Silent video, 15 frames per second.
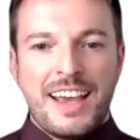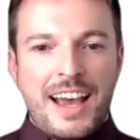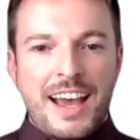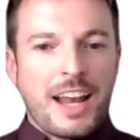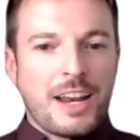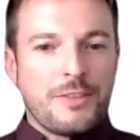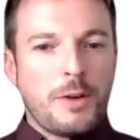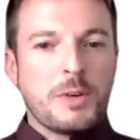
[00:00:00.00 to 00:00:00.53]
and
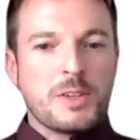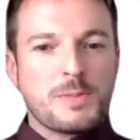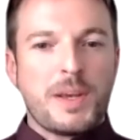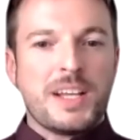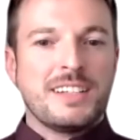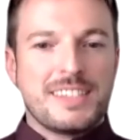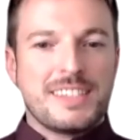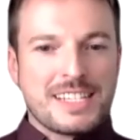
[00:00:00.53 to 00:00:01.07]
I've almost
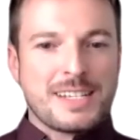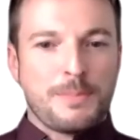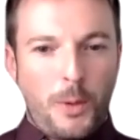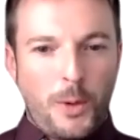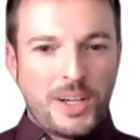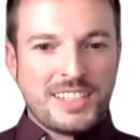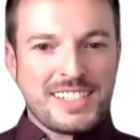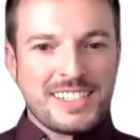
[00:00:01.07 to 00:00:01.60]
been
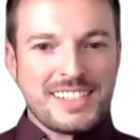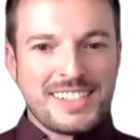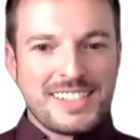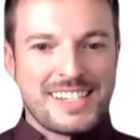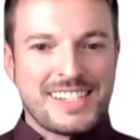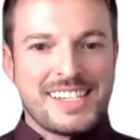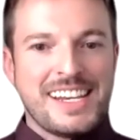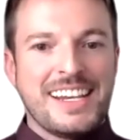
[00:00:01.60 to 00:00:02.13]
disappointed to
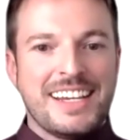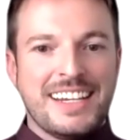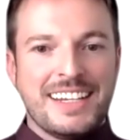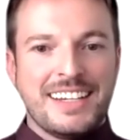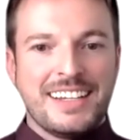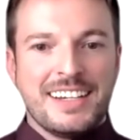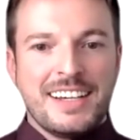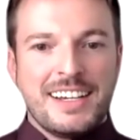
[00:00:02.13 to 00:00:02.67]

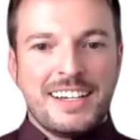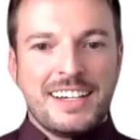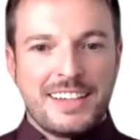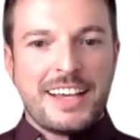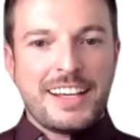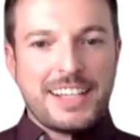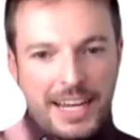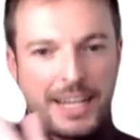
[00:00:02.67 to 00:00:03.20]
see
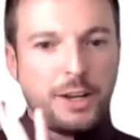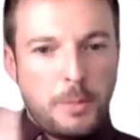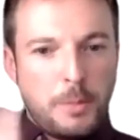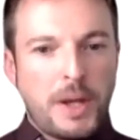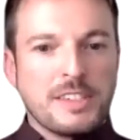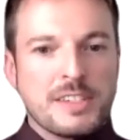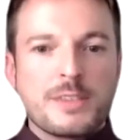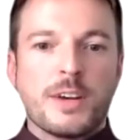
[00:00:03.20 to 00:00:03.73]
like it up
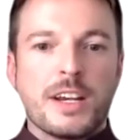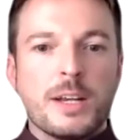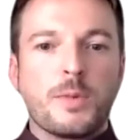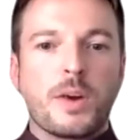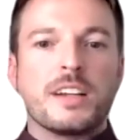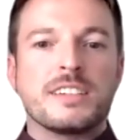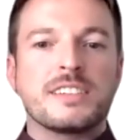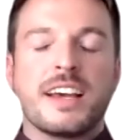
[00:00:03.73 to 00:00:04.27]
on screen
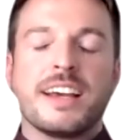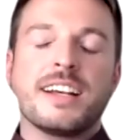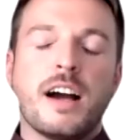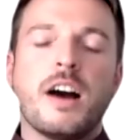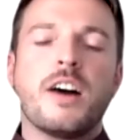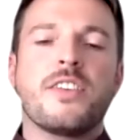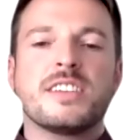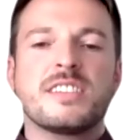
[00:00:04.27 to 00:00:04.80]
where it's like,
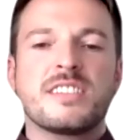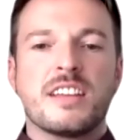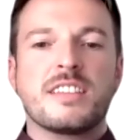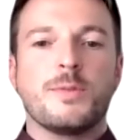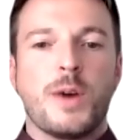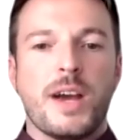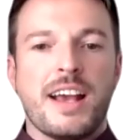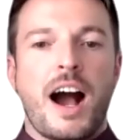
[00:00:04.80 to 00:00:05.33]
oh, that's not the
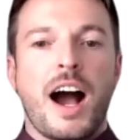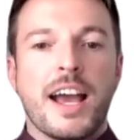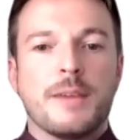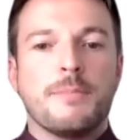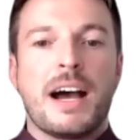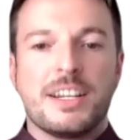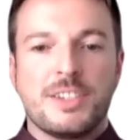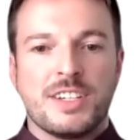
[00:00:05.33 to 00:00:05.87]
way I
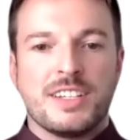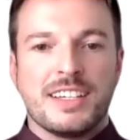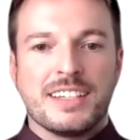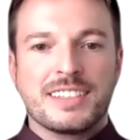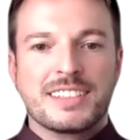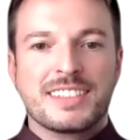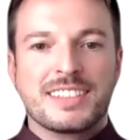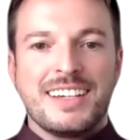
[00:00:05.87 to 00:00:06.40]
imagined it.
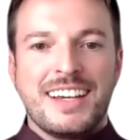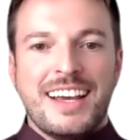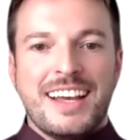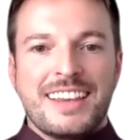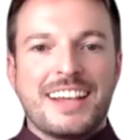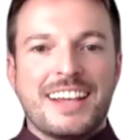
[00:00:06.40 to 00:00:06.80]
That's